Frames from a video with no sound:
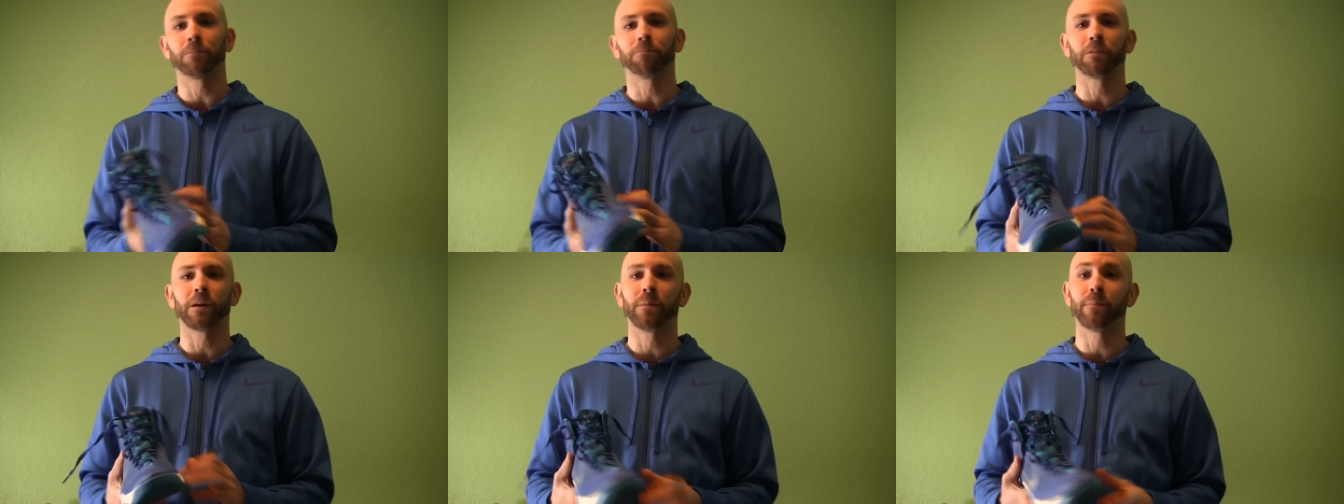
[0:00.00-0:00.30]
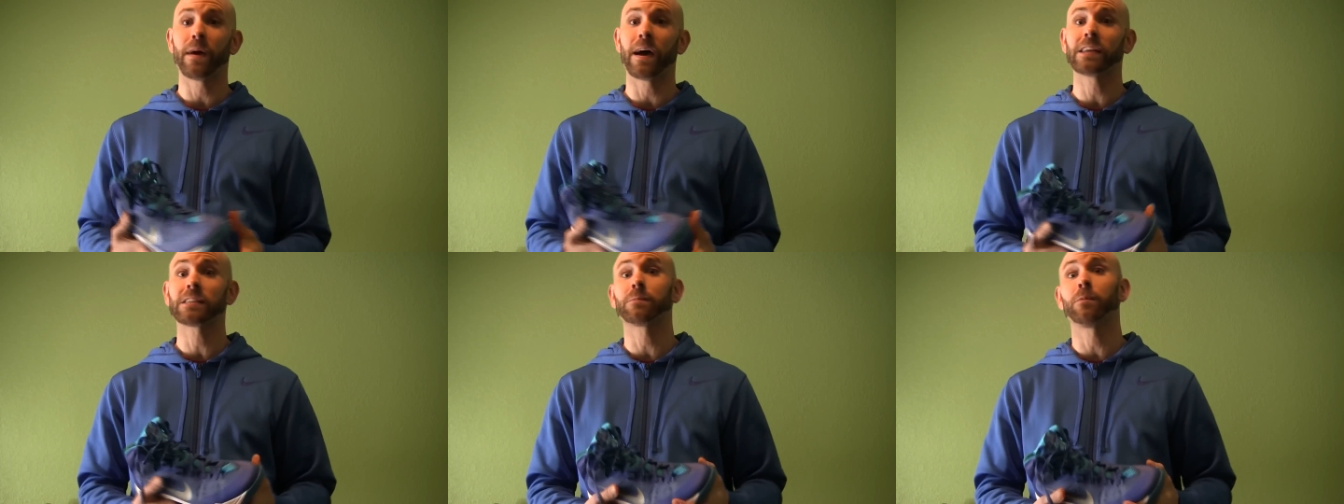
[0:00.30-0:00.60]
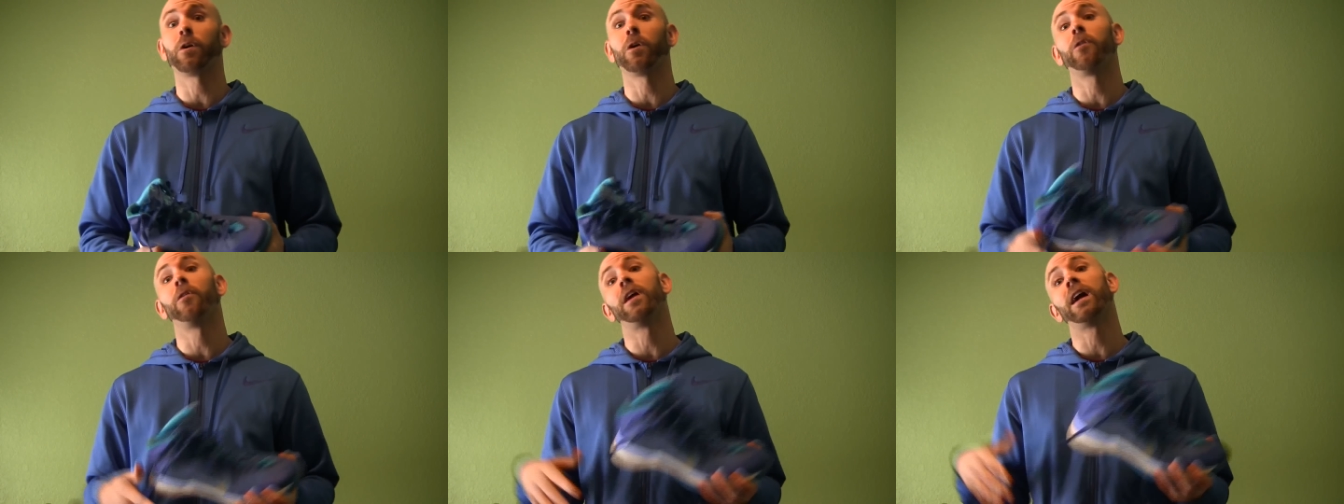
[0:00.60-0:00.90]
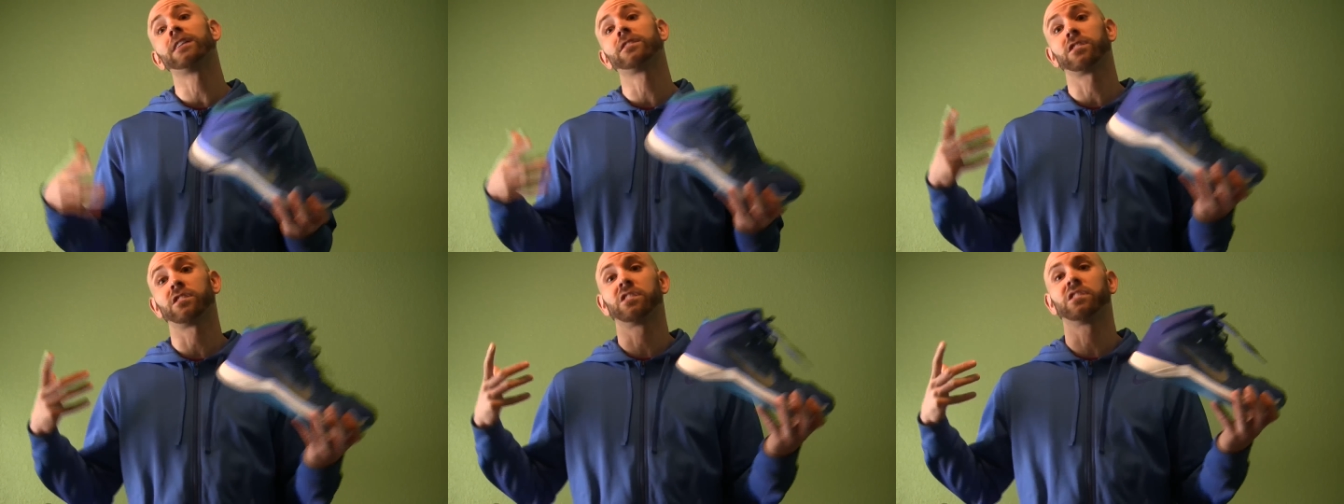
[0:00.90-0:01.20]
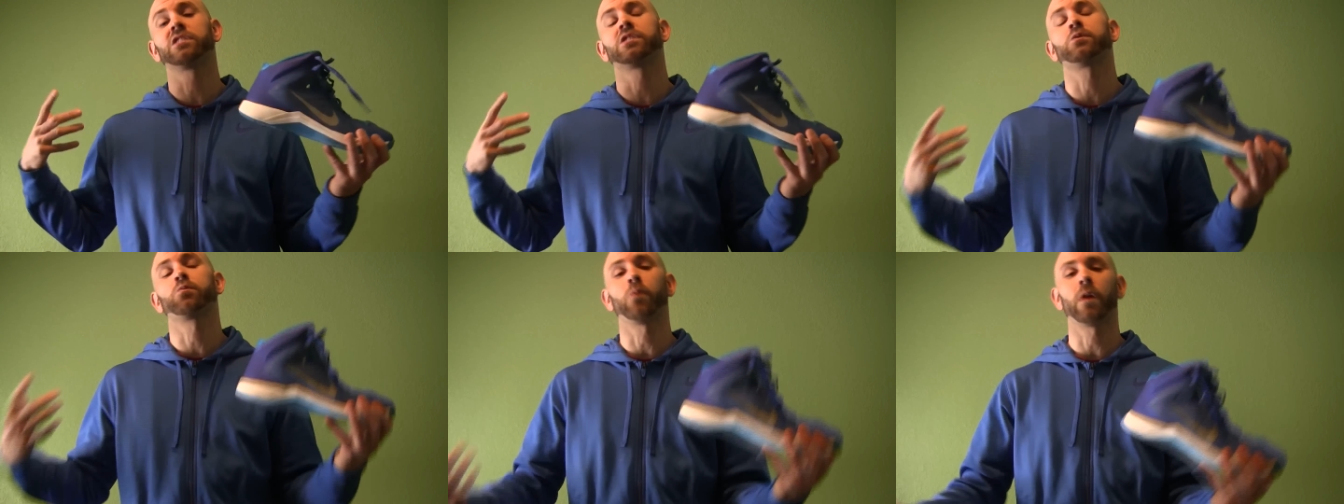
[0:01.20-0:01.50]
with playing basketball and not
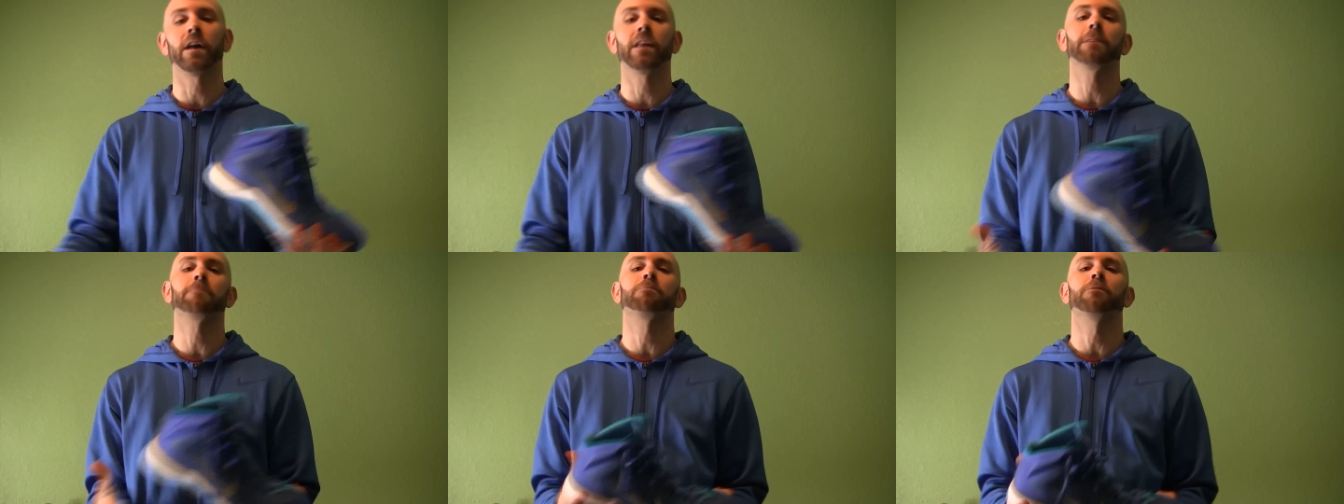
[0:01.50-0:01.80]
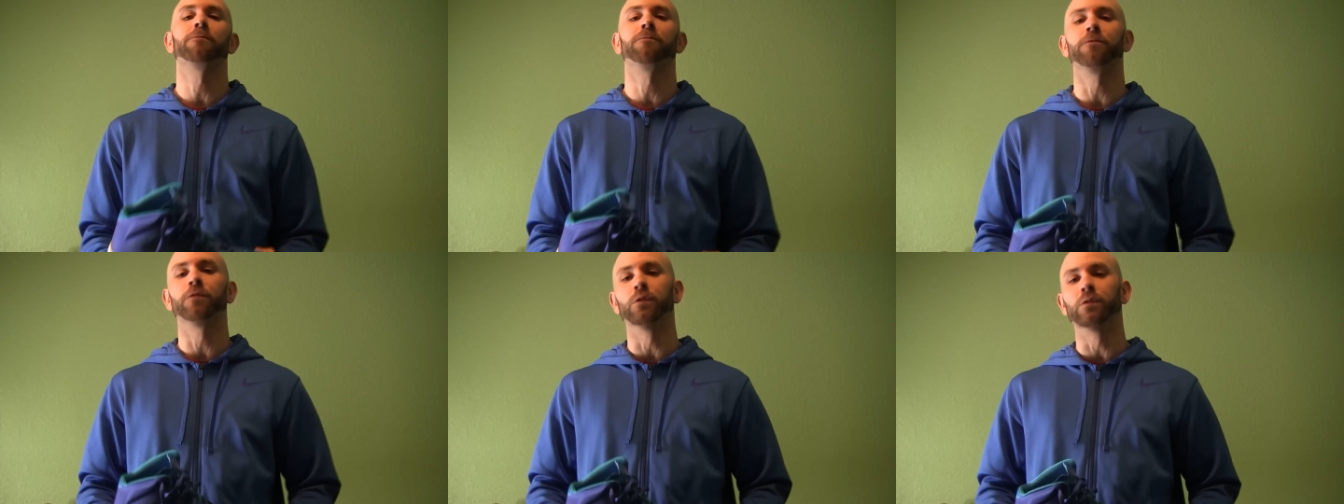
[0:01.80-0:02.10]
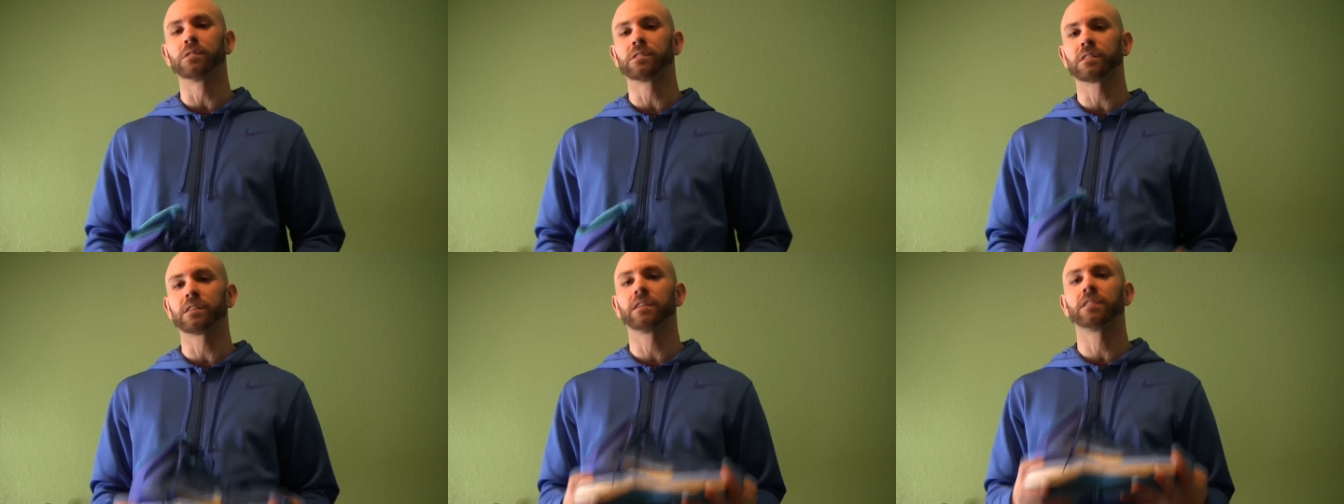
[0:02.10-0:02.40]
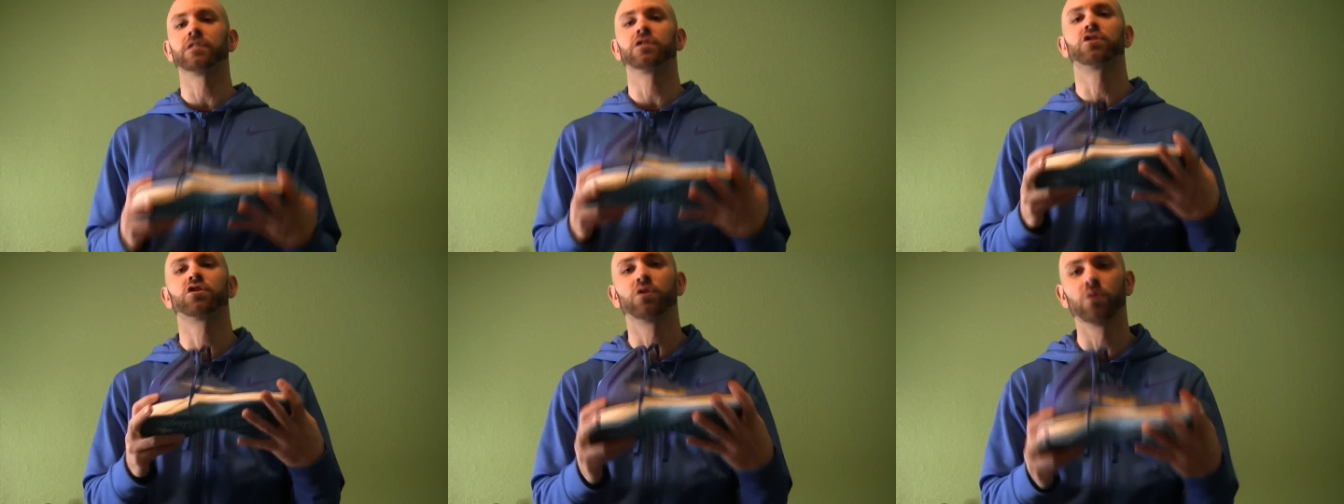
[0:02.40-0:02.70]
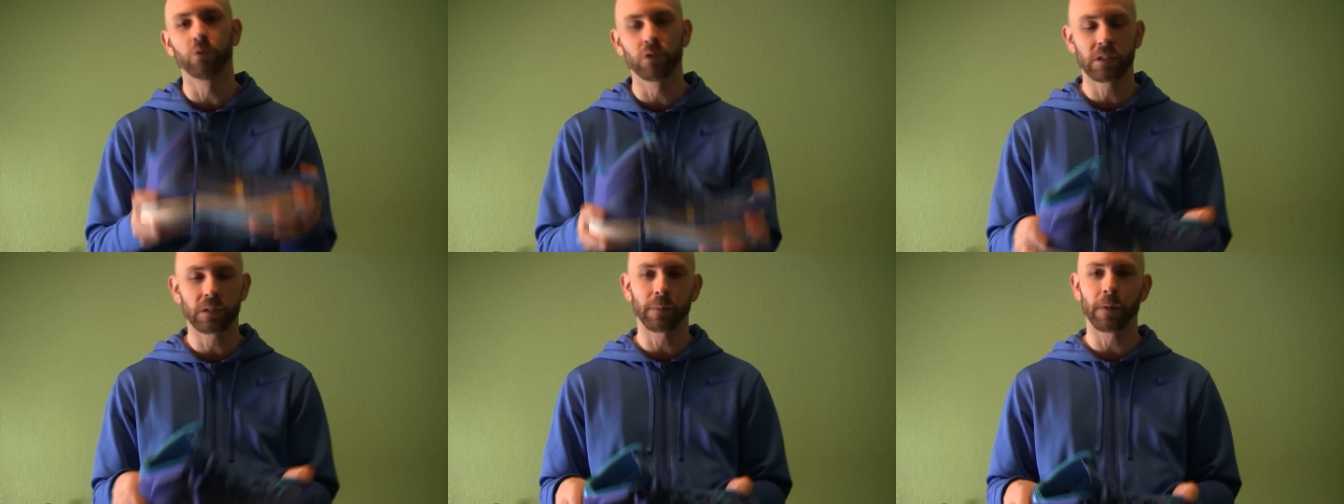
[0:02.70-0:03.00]
just sweating profusely and the
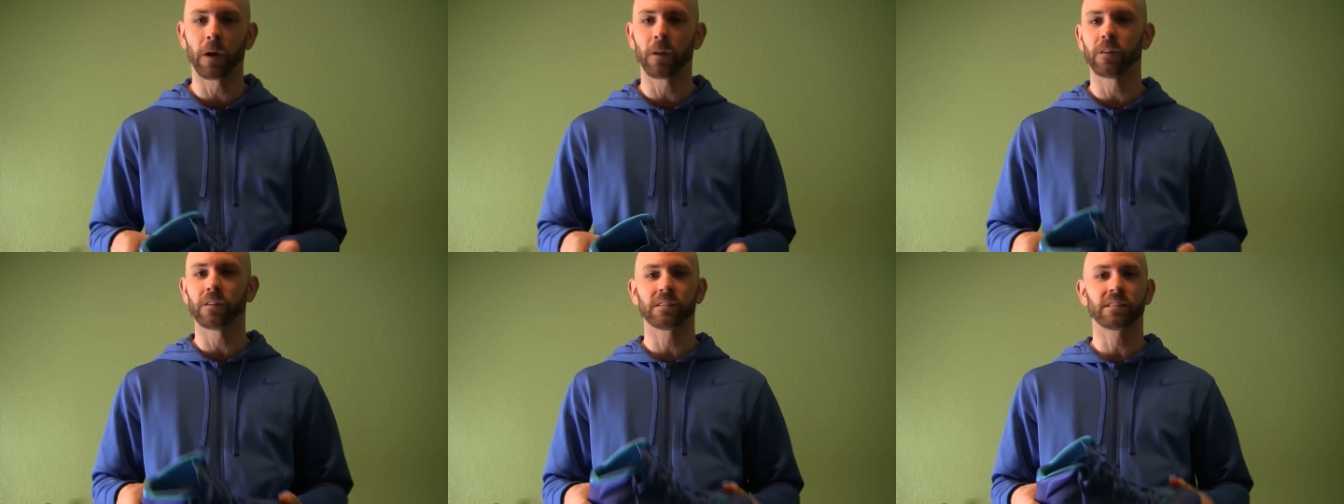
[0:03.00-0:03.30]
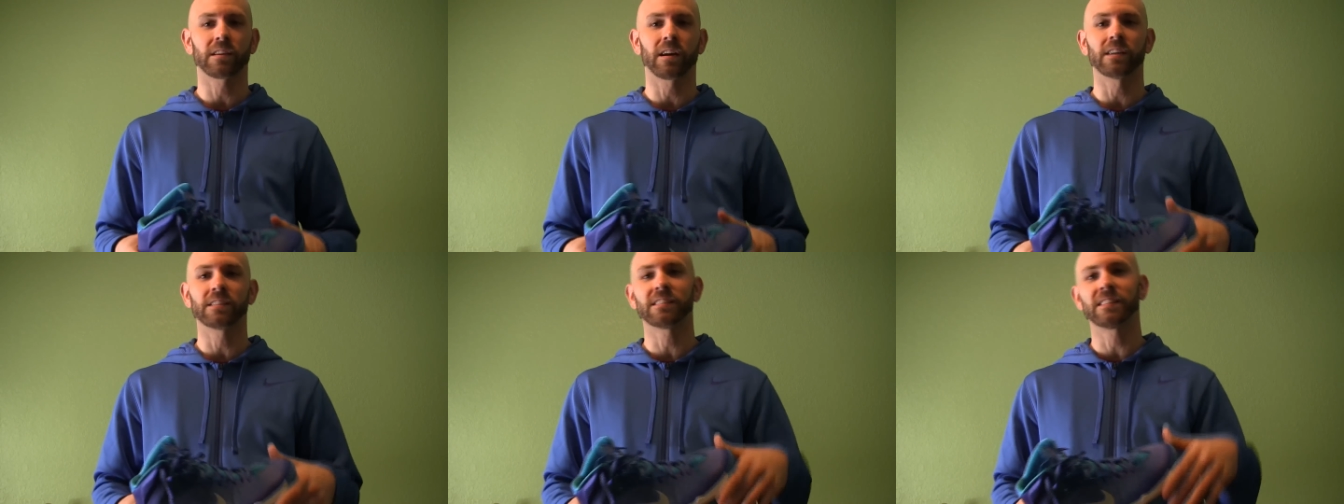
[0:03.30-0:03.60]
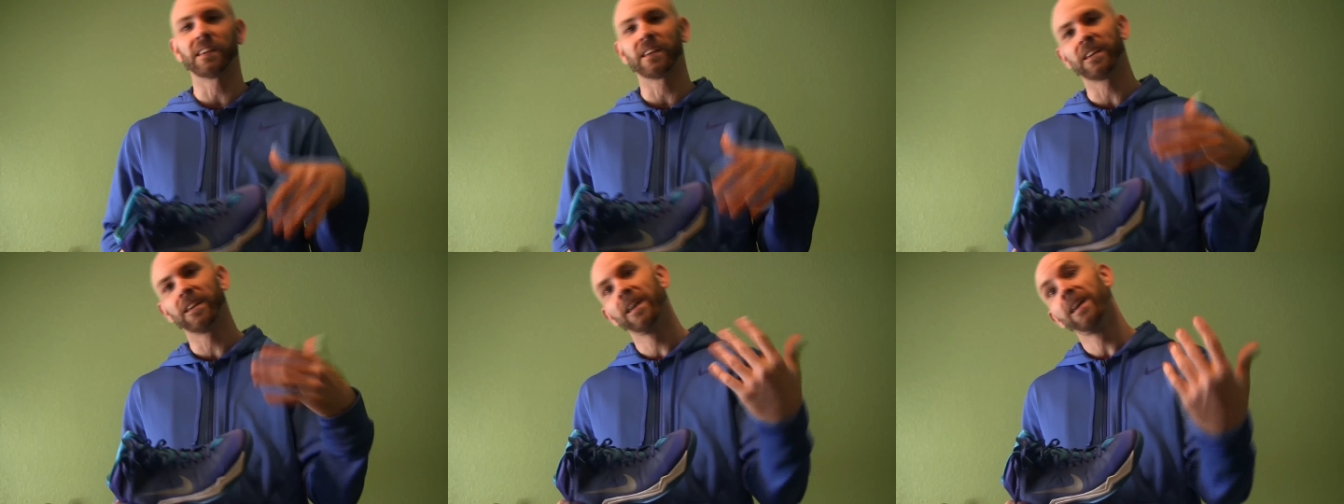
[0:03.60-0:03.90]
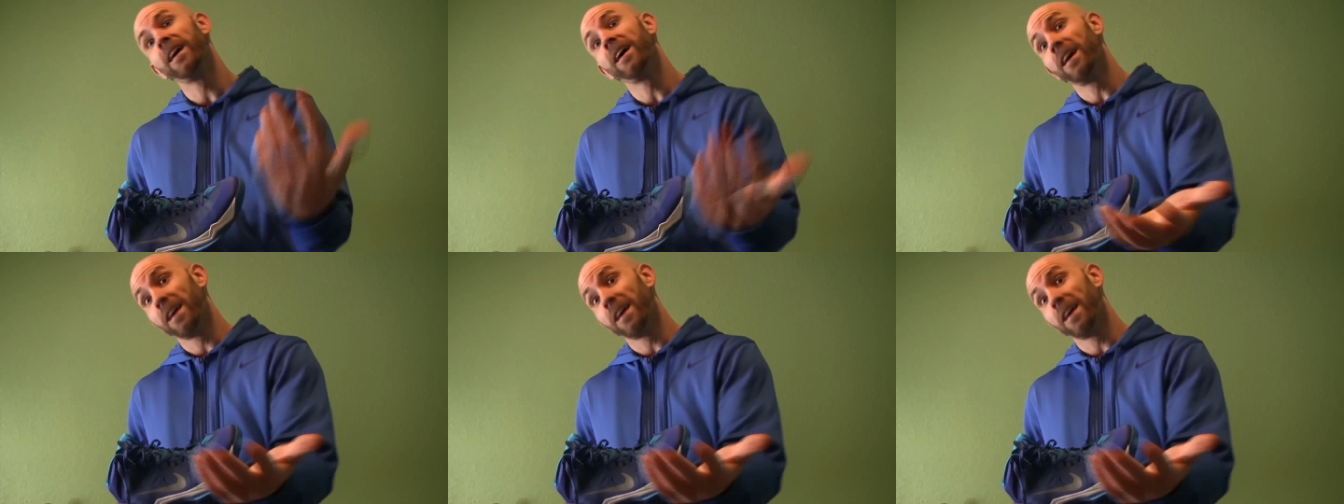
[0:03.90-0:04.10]
shoes smell disgusting.